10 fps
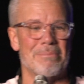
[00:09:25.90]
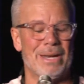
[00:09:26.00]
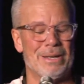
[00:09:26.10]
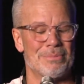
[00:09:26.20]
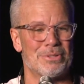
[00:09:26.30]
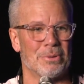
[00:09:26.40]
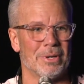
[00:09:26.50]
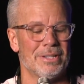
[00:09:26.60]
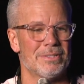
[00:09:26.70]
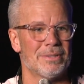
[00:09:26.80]
they're not made up
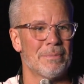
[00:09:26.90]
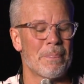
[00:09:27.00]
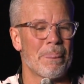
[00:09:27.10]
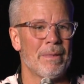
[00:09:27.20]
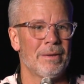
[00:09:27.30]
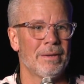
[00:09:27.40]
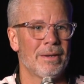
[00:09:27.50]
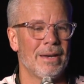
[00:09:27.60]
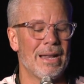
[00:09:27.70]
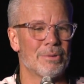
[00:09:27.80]
stories.
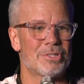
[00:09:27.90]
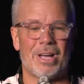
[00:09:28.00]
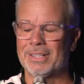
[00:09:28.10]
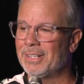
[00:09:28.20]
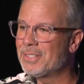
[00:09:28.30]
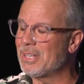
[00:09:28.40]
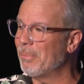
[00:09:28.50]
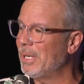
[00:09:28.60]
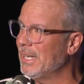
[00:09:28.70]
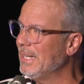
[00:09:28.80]
And I was talking to
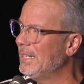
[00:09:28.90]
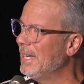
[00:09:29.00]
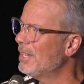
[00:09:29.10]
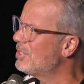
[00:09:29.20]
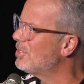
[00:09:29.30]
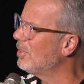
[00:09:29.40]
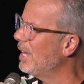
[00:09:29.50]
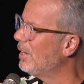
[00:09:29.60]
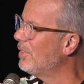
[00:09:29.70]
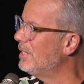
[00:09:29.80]
somebody
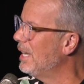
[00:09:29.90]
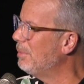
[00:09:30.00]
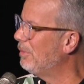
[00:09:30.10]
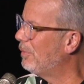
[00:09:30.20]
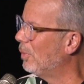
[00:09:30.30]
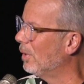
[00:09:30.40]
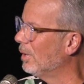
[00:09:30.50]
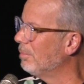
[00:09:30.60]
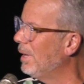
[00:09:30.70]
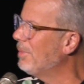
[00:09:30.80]
yesterday or the day
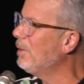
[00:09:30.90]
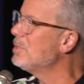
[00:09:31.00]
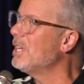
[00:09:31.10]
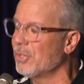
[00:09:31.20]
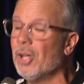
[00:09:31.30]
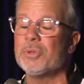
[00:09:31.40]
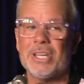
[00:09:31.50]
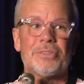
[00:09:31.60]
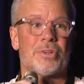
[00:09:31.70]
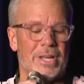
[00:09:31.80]
before. I think it was, it
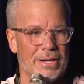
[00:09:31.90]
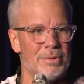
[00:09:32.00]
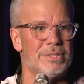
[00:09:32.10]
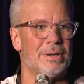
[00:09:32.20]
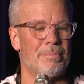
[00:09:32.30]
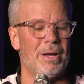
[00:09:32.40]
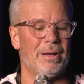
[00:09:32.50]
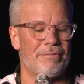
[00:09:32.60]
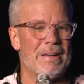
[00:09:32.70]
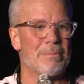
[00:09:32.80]
was yesterday. It was at
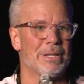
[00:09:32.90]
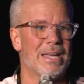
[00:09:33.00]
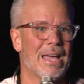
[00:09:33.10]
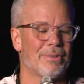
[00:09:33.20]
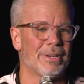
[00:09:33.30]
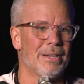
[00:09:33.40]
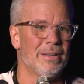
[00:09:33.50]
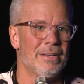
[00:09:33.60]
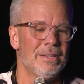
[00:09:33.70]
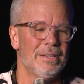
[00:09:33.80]
a, a family
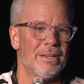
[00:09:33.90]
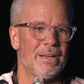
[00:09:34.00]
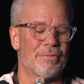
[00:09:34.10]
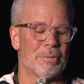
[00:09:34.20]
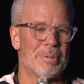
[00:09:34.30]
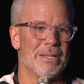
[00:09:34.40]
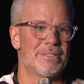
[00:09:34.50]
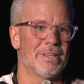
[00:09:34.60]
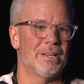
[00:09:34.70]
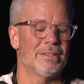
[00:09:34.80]
gathering uh, for
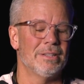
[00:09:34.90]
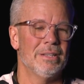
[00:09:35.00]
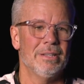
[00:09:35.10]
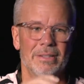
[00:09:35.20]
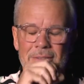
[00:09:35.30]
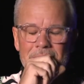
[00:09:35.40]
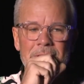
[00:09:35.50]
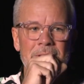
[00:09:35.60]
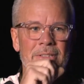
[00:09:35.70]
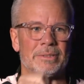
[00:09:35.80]
pizza.
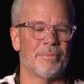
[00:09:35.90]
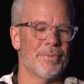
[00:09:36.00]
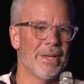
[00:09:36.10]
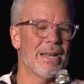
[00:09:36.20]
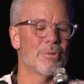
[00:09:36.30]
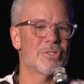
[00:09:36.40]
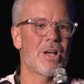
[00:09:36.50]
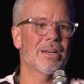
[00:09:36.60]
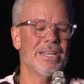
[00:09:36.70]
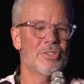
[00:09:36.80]
And I was
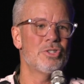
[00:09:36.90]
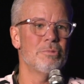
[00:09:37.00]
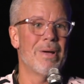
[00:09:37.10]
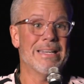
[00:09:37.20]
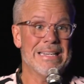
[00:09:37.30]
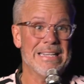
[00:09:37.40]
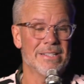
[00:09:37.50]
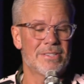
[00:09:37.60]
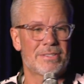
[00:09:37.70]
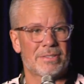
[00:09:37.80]
talking to my
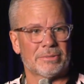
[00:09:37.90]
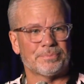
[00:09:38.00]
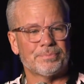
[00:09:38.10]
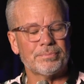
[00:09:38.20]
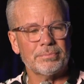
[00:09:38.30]
niece.